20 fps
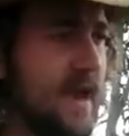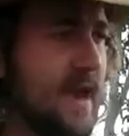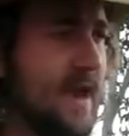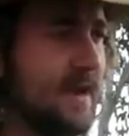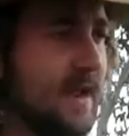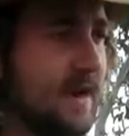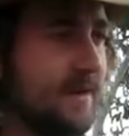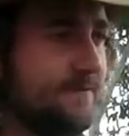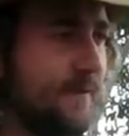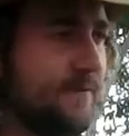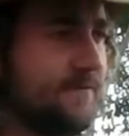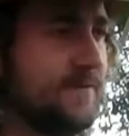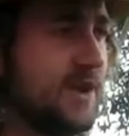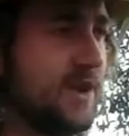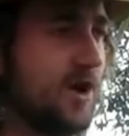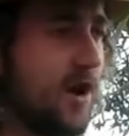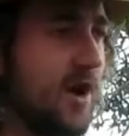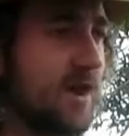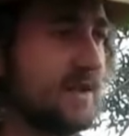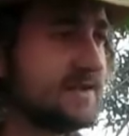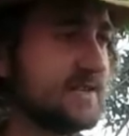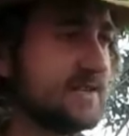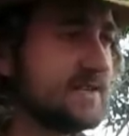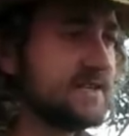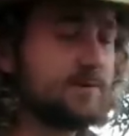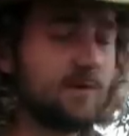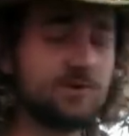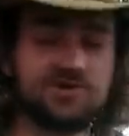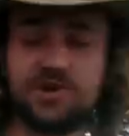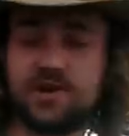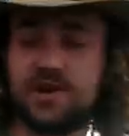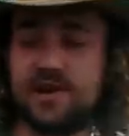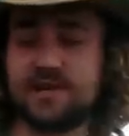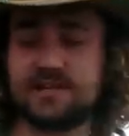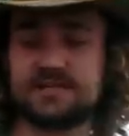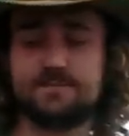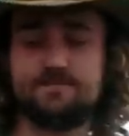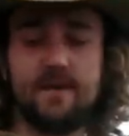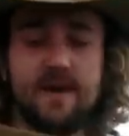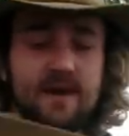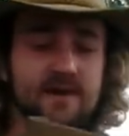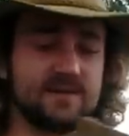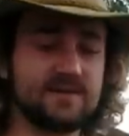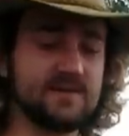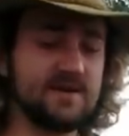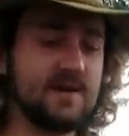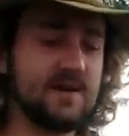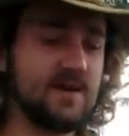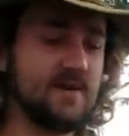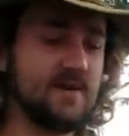And at 50 yards, this is what you can expect.